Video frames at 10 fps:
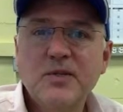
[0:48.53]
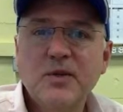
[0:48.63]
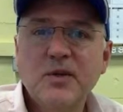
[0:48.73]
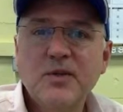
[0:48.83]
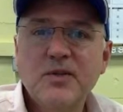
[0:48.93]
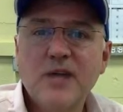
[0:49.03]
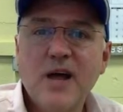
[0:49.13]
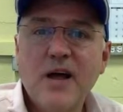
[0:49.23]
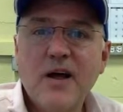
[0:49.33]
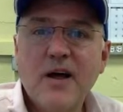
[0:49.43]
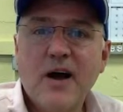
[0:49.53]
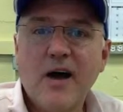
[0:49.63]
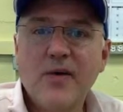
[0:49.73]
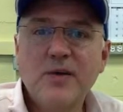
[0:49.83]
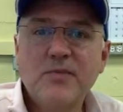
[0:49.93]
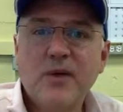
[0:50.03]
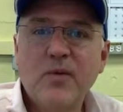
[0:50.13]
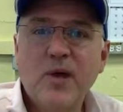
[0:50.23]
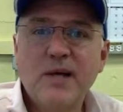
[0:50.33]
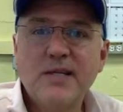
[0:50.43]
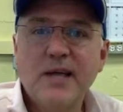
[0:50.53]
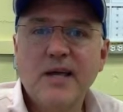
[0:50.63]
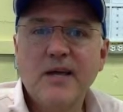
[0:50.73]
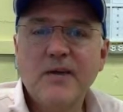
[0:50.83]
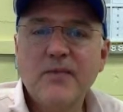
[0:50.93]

students. Others might want to take